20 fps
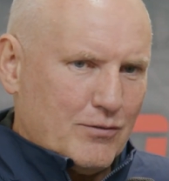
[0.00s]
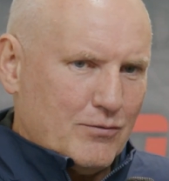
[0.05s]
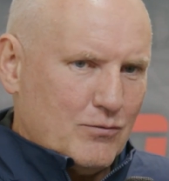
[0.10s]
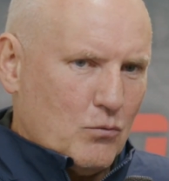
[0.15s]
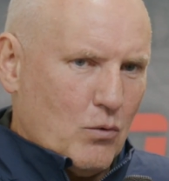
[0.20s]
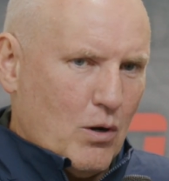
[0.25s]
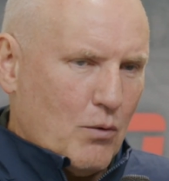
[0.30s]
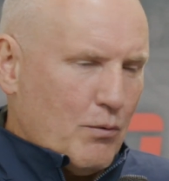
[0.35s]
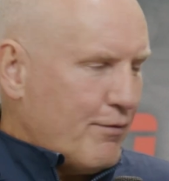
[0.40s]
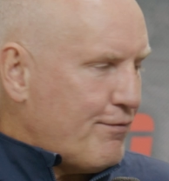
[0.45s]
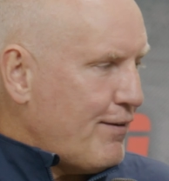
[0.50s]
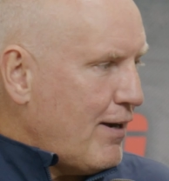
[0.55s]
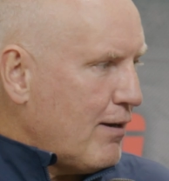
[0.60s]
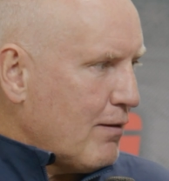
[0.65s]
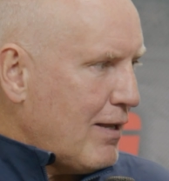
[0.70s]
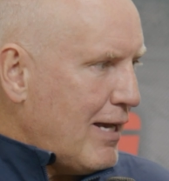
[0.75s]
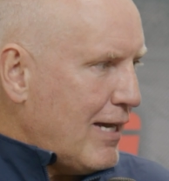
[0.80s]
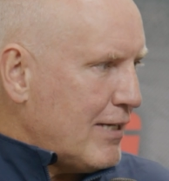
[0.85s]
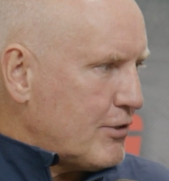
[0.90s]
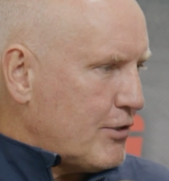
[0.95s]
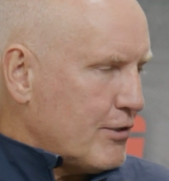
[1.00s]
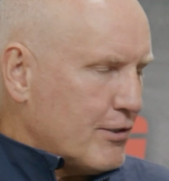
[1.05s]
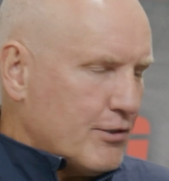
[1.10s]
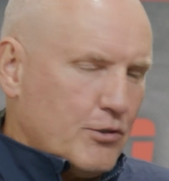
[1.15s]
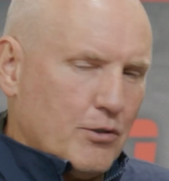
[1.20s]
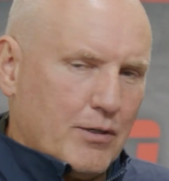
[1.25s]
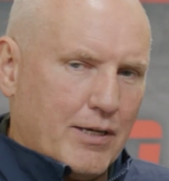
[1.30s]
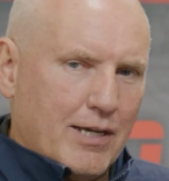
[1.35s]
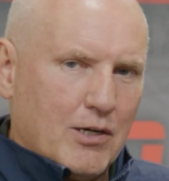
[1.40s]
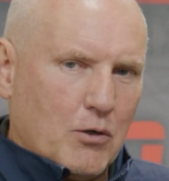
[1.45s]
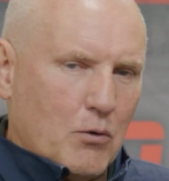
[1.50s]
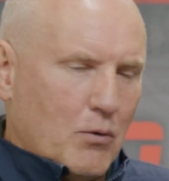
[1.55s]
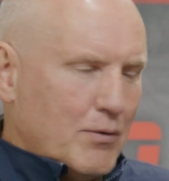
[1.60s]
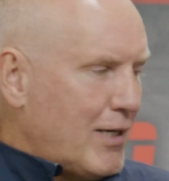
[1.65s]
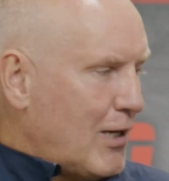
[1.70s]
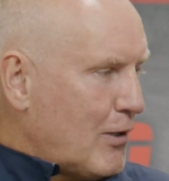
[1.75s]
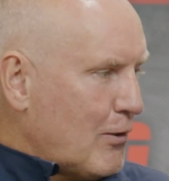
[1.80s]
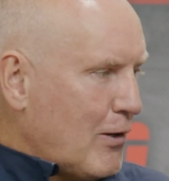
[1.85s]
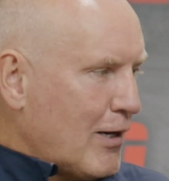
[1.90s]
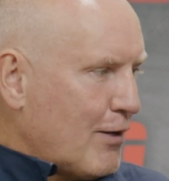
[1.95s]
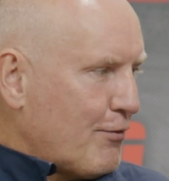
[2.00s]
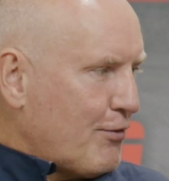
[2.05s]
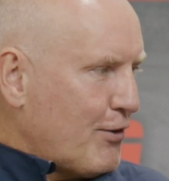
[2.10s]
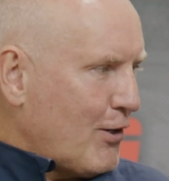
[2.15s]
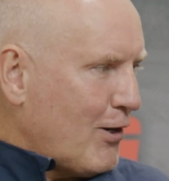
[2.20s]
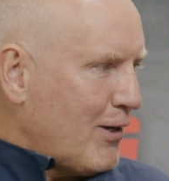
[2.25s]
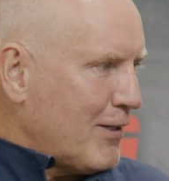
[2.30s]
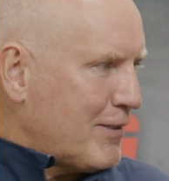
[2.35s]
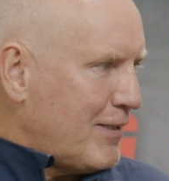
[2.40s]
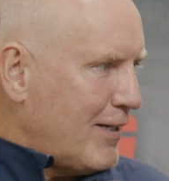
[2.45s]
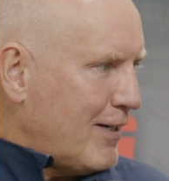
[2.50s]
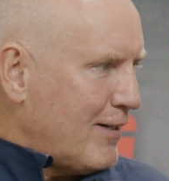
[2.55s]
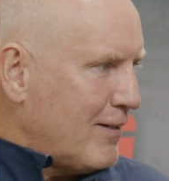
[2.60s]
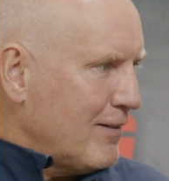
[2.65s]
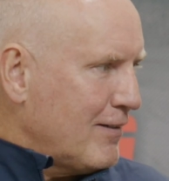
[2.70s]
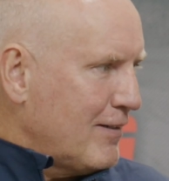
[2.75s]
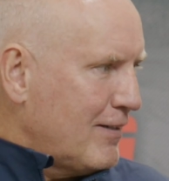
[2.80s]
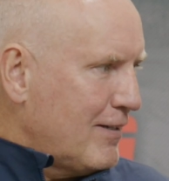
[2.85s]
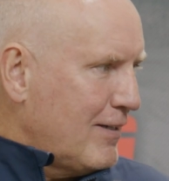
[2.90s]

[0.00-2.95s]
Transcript: what we found last year is you can't go on that run if you're not there.